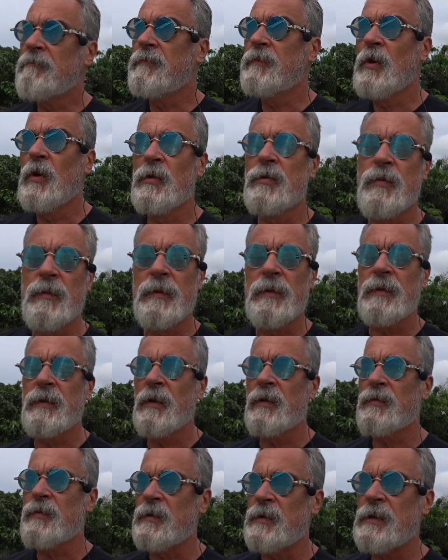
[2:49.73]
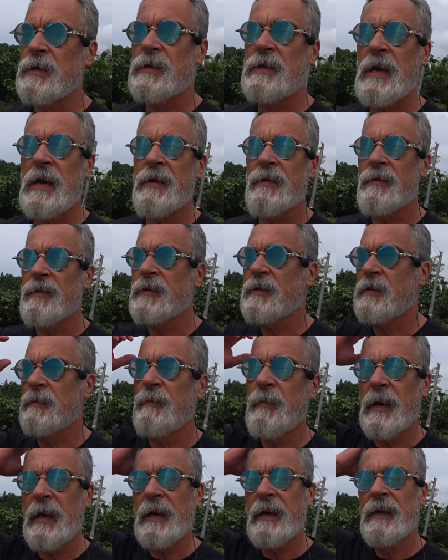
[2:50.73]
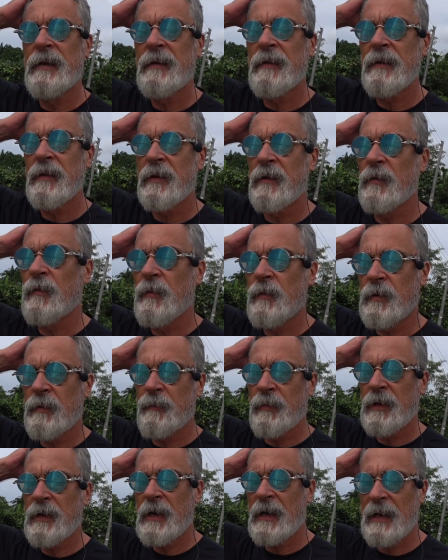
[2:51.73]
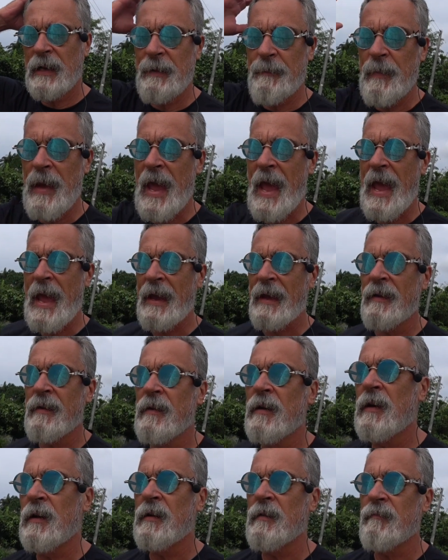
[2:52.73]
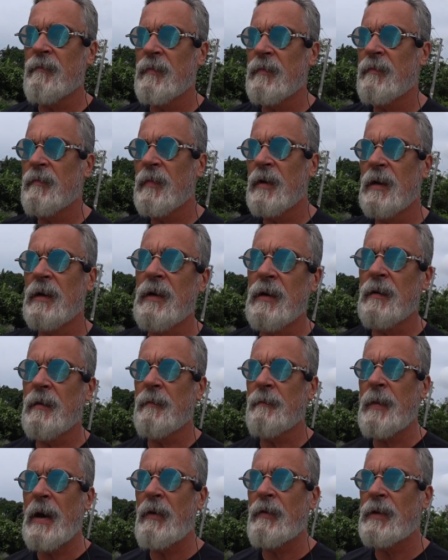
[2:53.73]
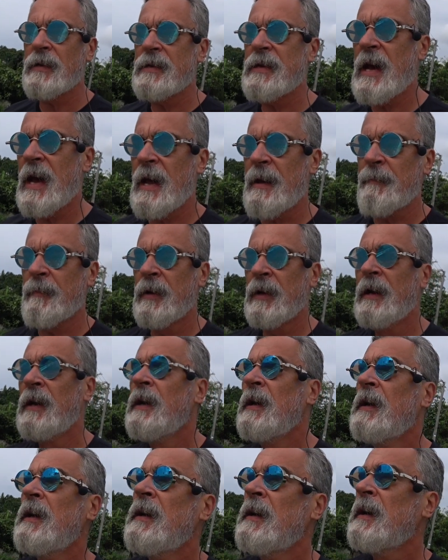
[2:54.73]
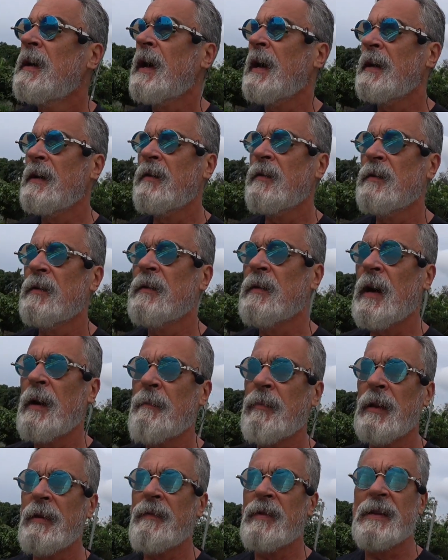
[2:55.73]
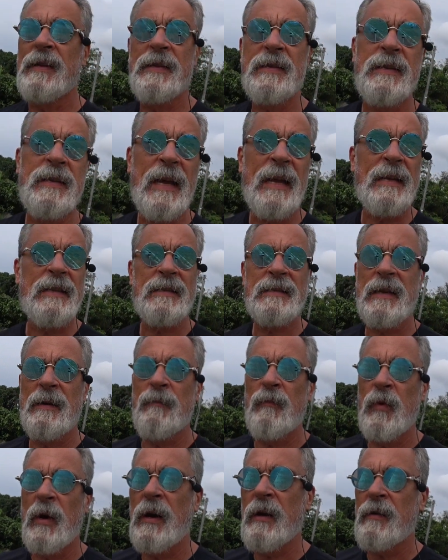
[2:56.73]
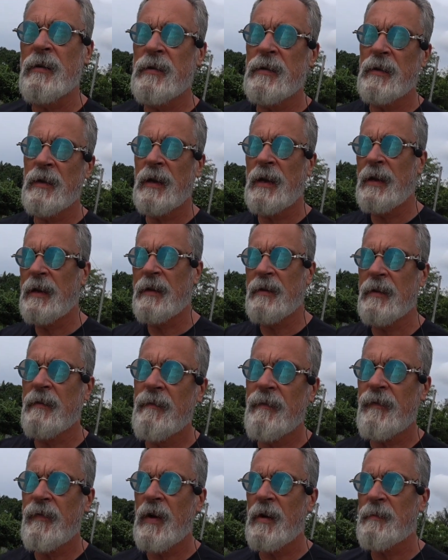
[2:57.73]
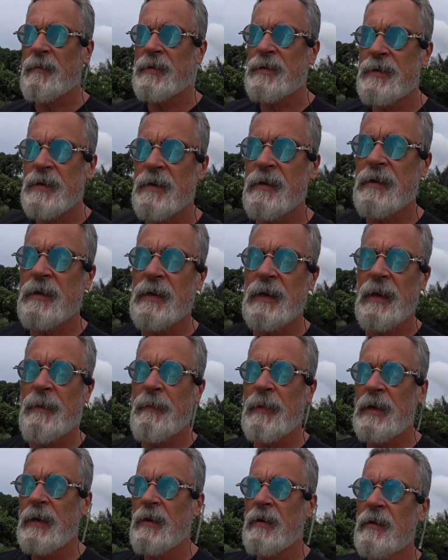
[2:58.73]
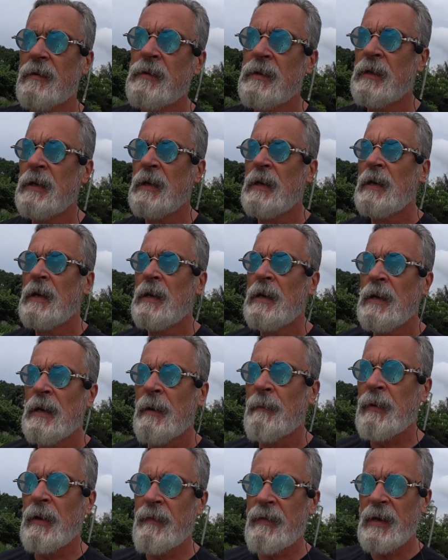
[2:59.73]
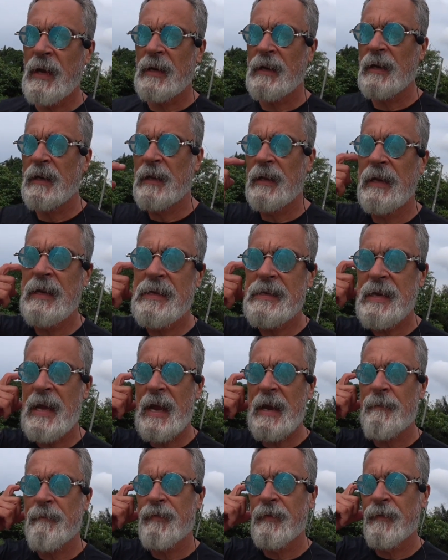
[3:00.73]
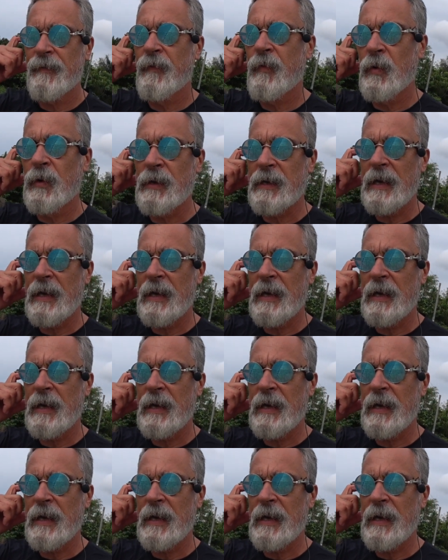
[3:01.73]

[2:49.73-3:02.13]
those were just tender as could be. You got to leave them hang a amount of time. I believe in the States somewhere, any farmers there can let me know. I believe you have to at least hang them for 4